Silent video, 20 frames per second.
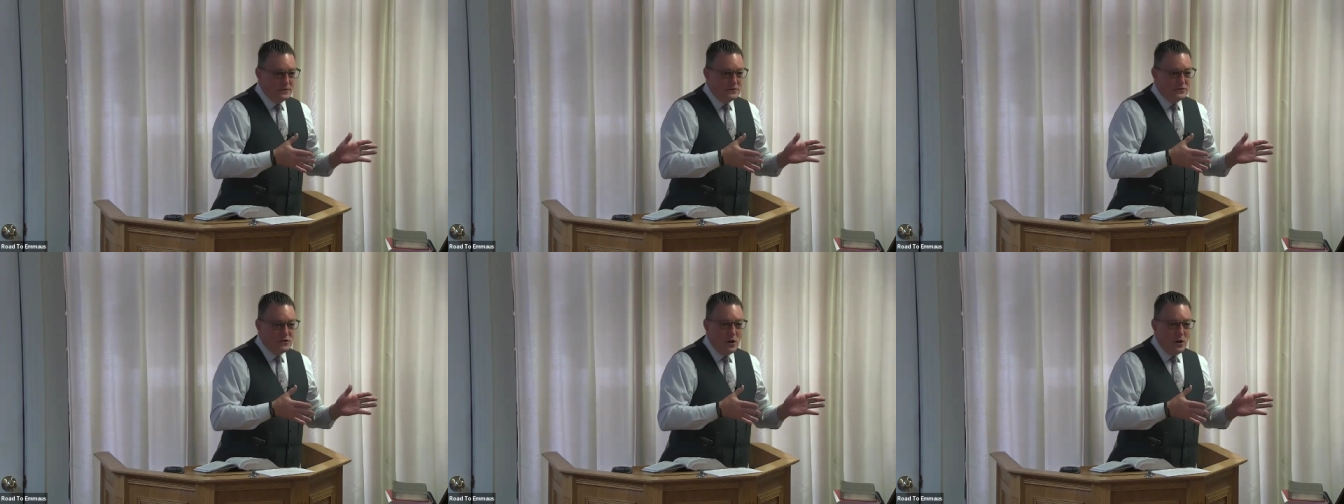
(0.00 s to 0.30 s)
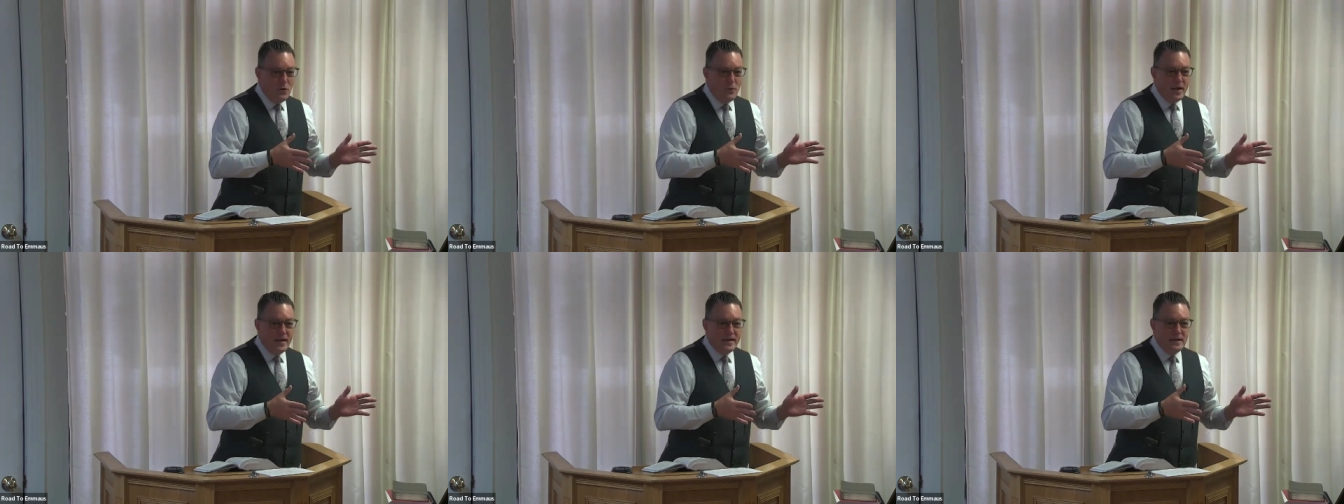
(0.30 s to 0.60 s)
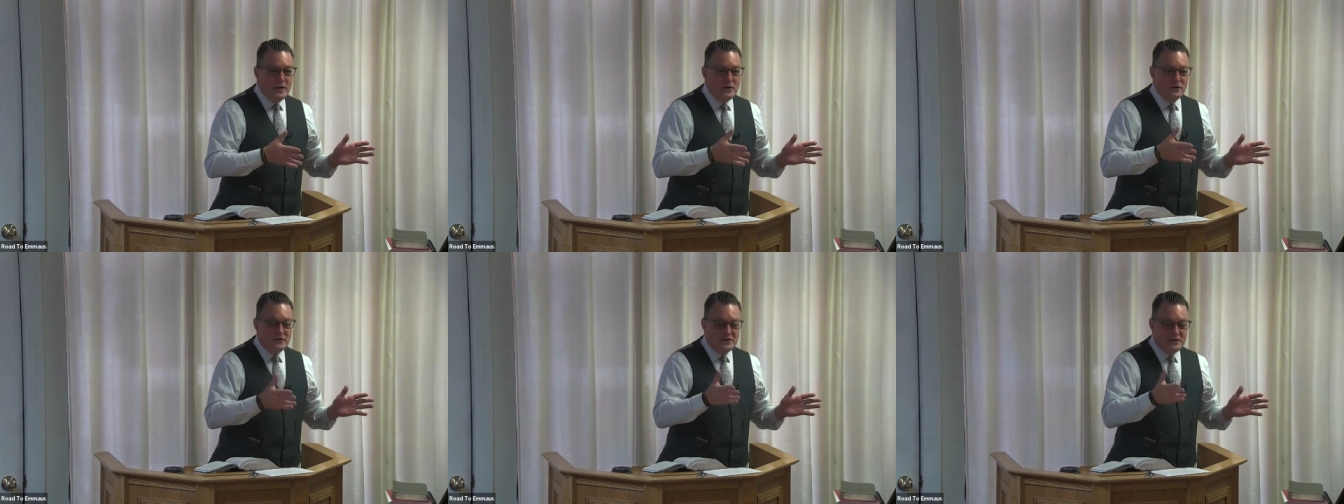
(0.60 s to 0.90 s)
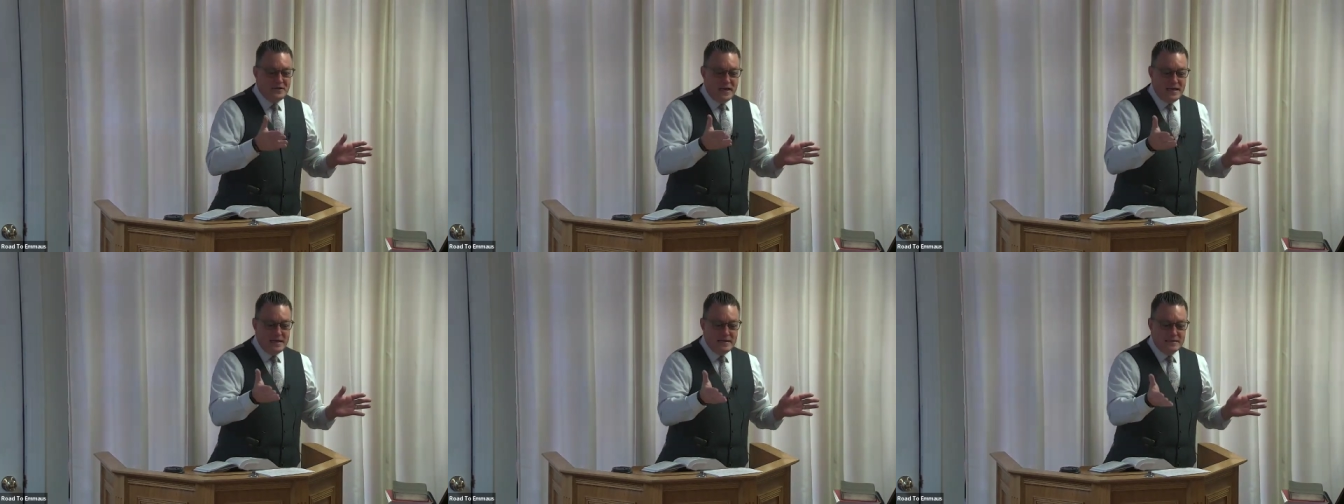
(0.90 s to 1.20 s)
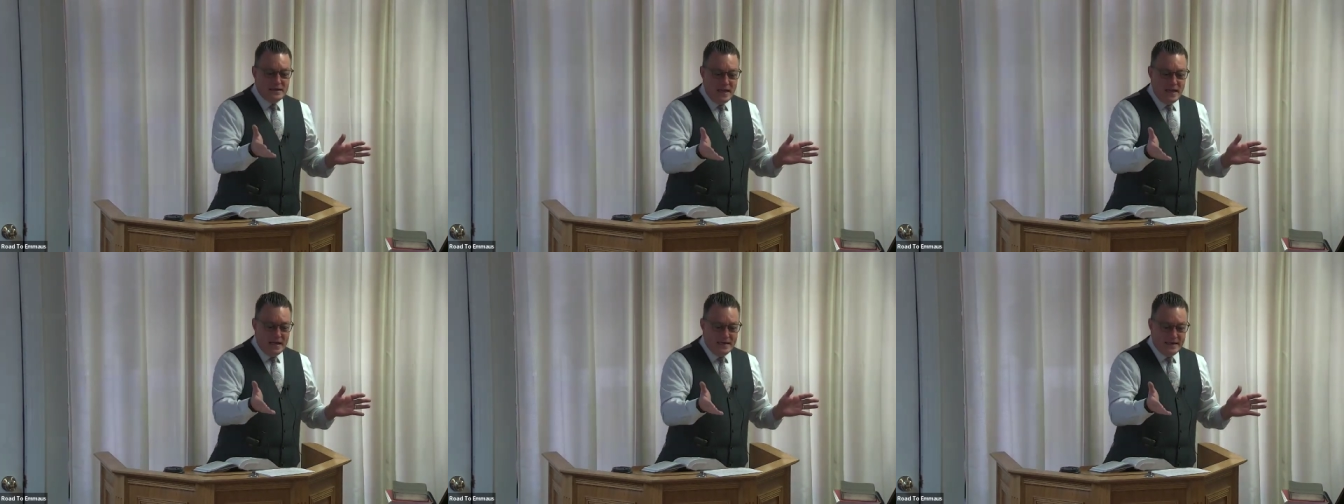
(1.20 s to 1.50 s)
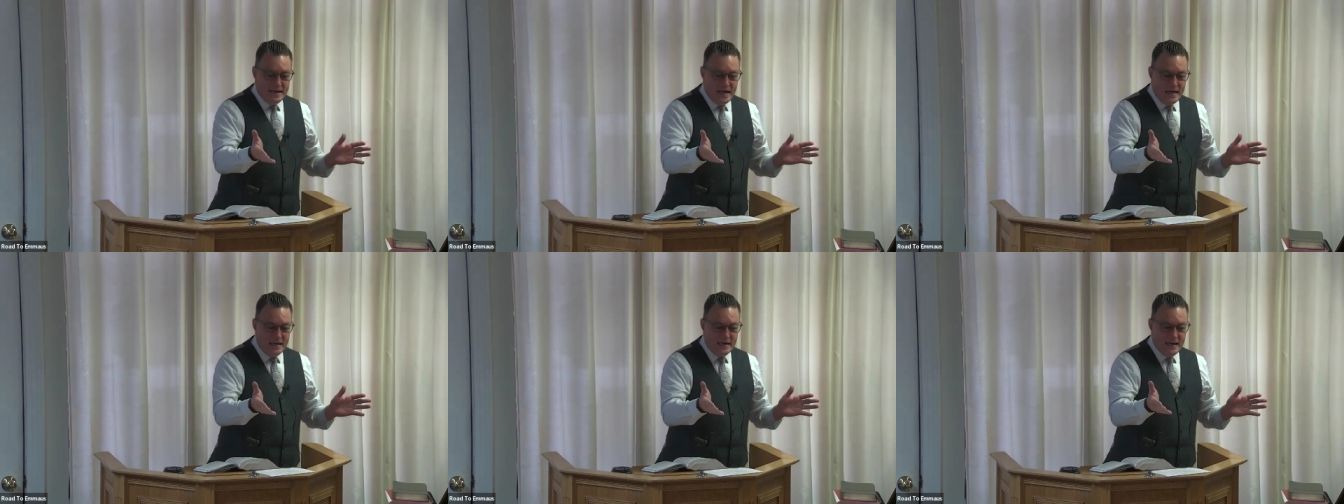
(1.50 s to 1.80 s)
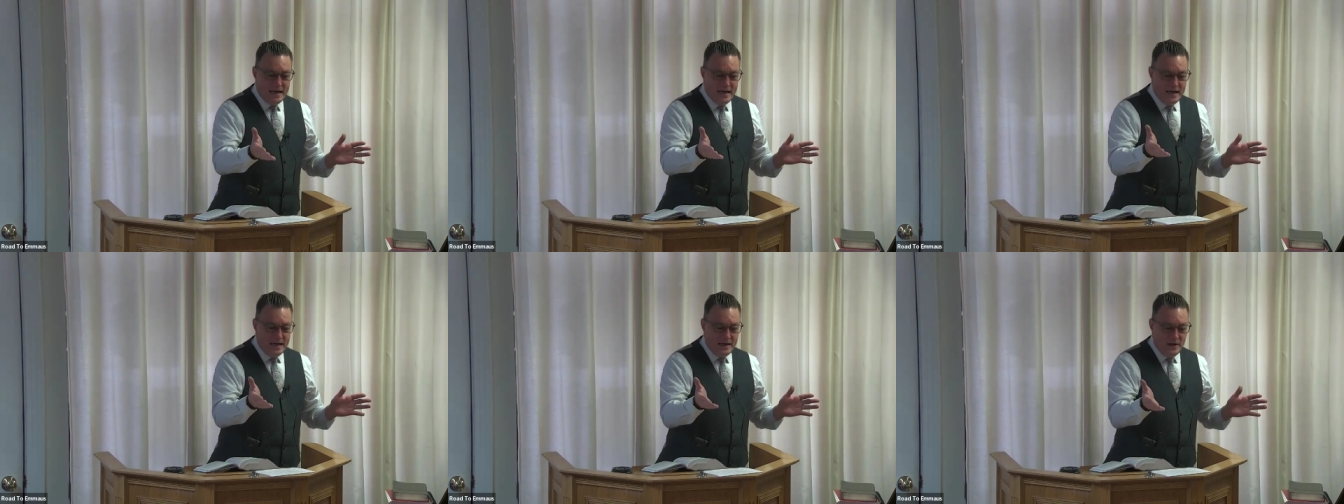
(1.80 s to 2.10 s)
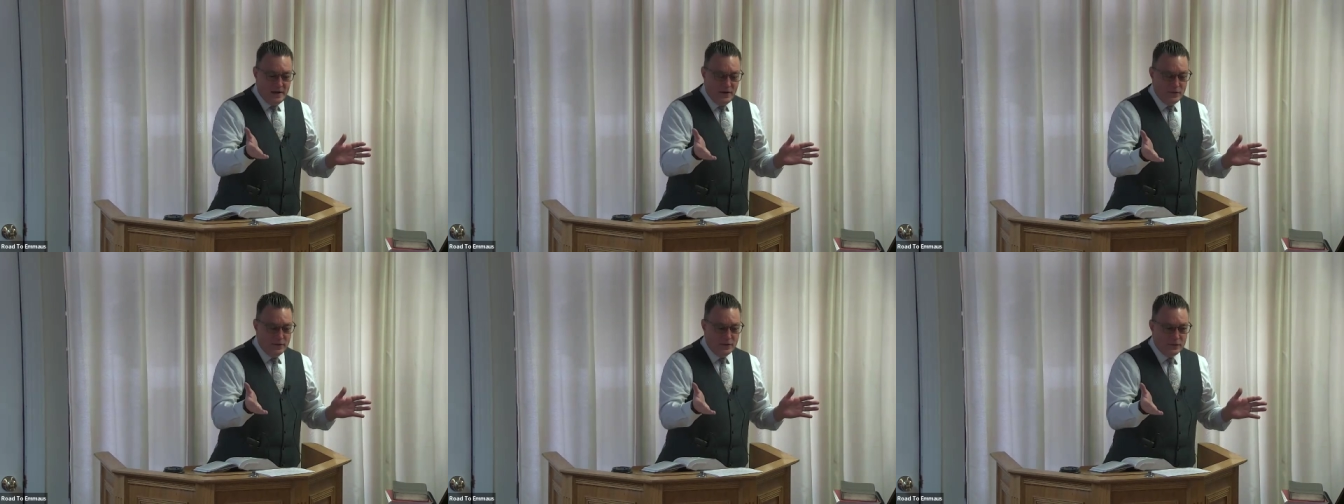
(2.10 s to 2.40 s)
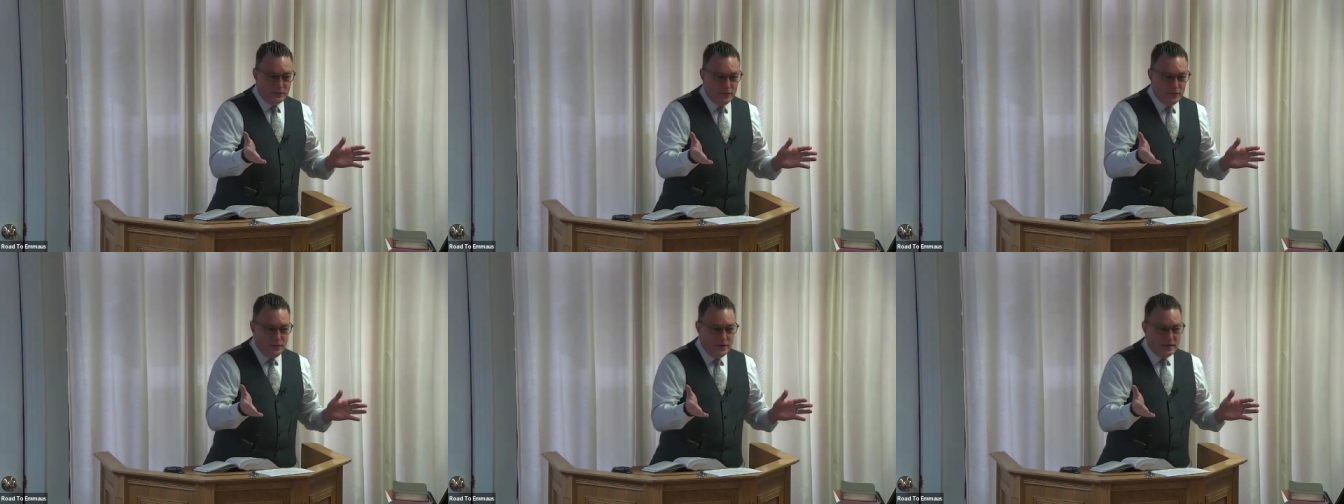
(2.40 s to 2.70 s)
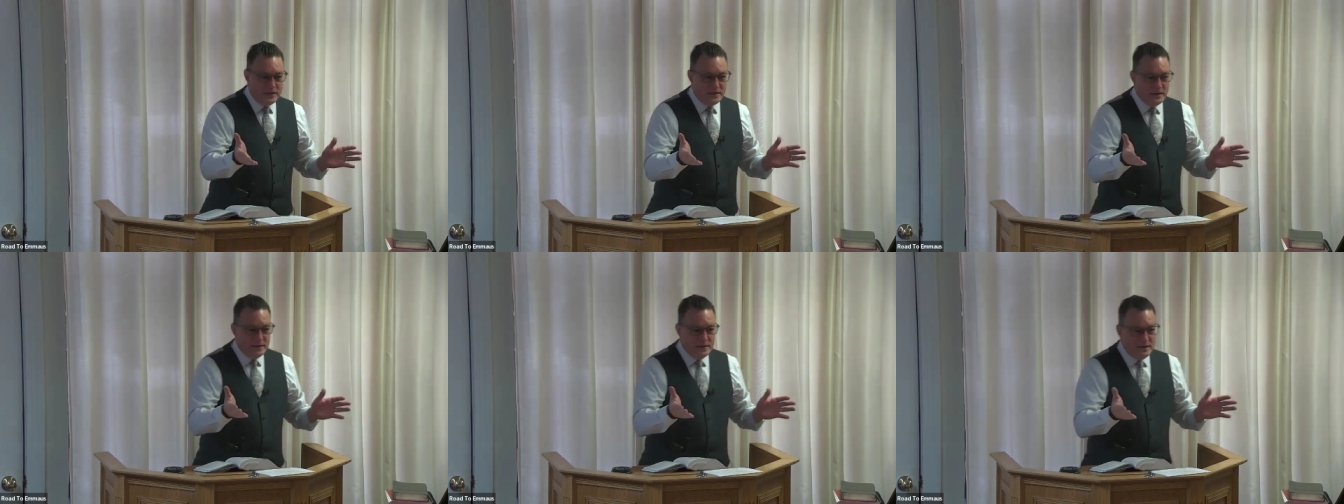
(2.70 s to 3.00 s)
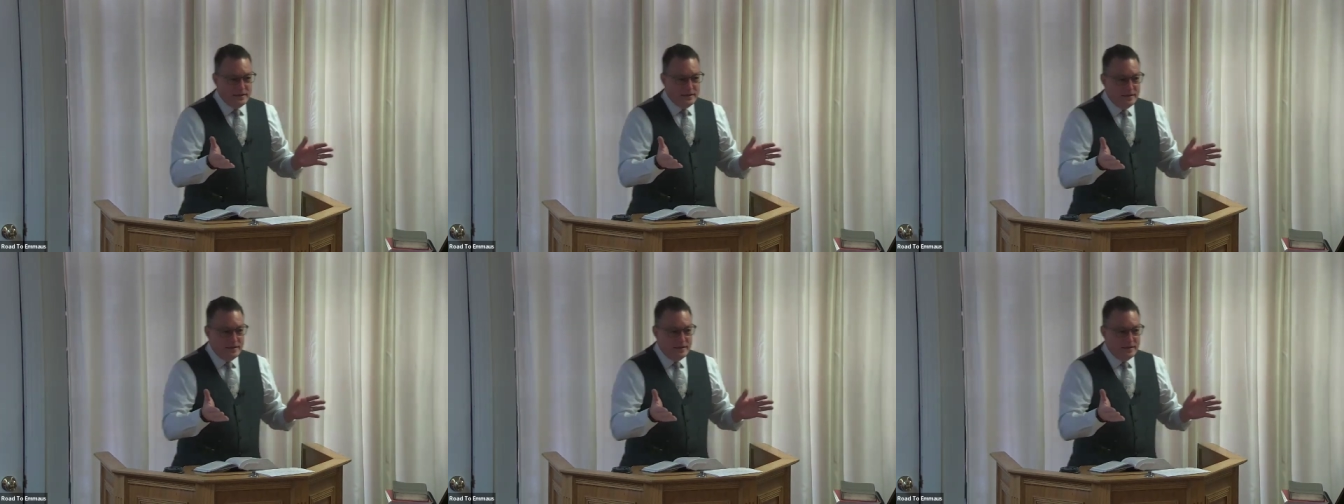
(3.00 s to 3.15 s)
So when you see a young lady going through it,